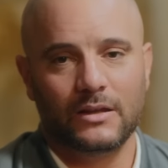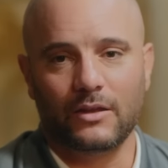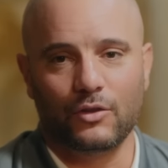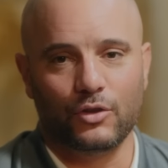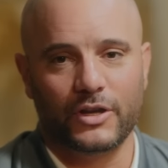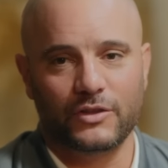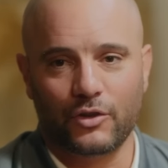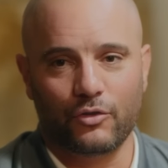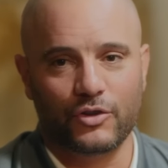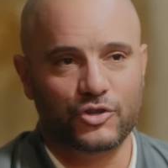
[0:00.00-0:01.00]
You look at the
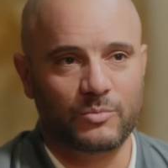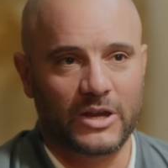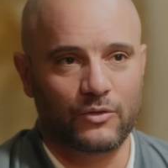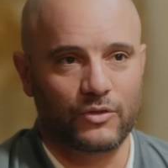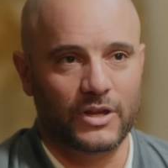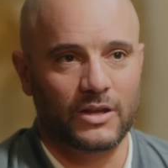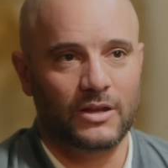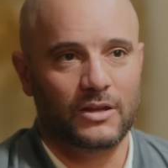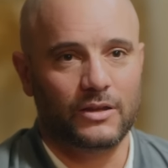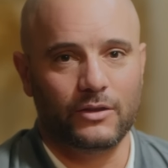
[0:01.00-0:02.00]
Kurdish minority,
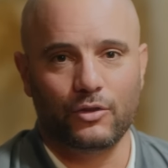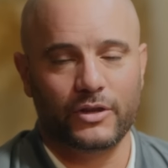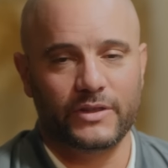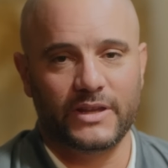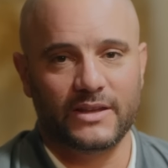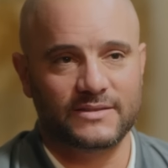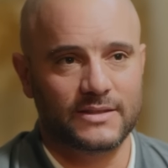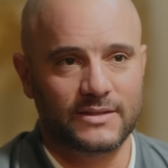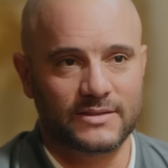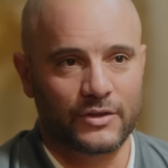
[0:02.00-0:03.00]
you look at the
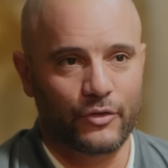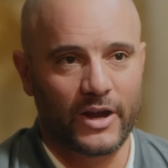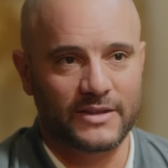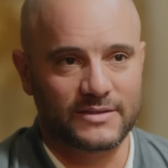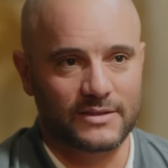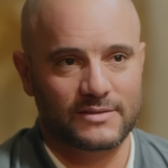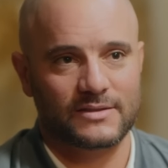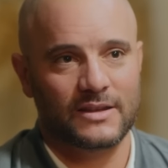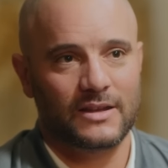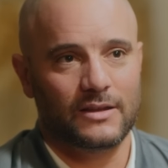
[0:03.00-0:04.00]
Yazidis under
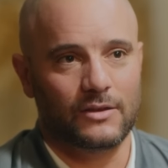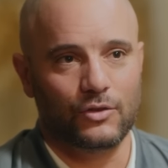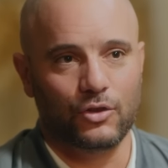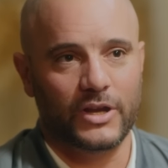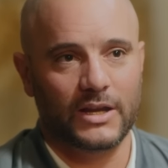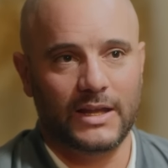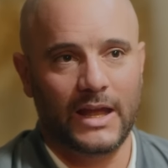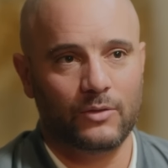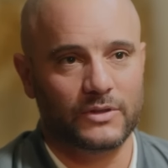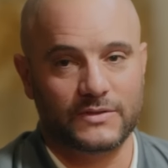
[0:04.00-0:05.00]
ISIS, you look at
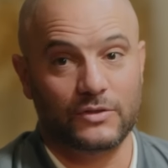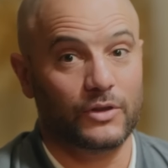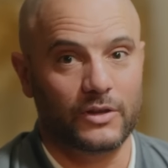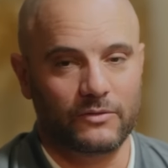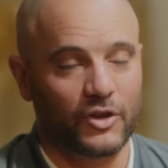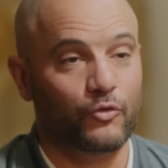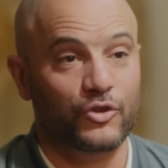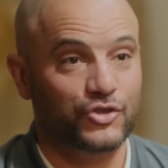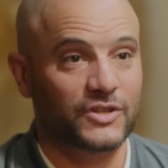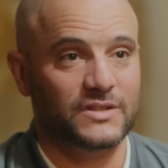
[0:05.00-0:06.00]
the
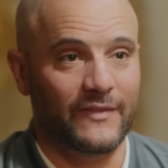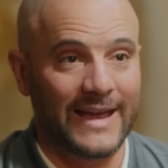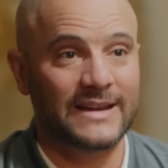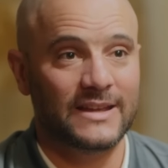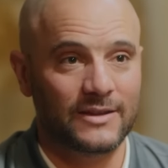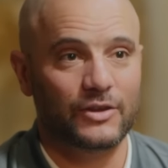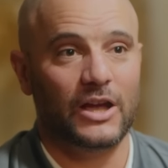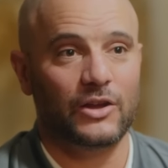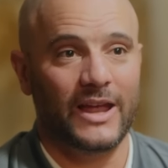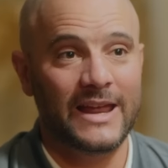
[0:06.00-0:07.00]
Christians of
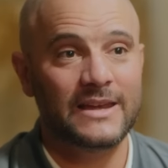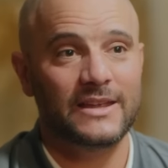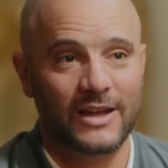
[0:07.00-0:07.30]
any